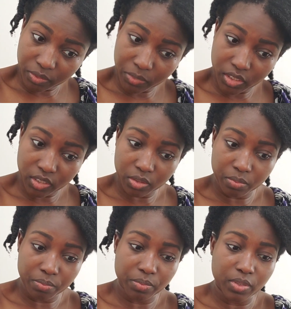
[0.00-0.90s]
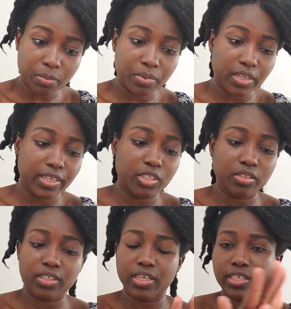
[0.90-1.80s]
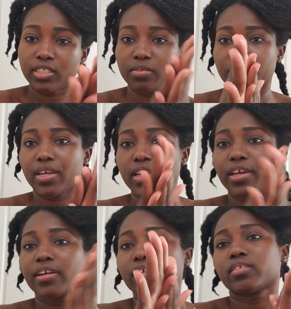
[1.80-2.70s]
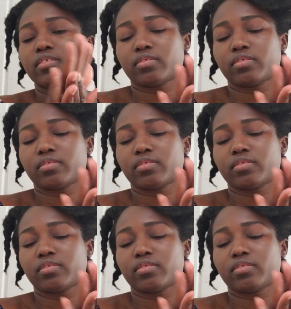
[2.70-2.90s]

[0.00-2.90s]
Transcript: I'm gonna apply to the ends of my hair.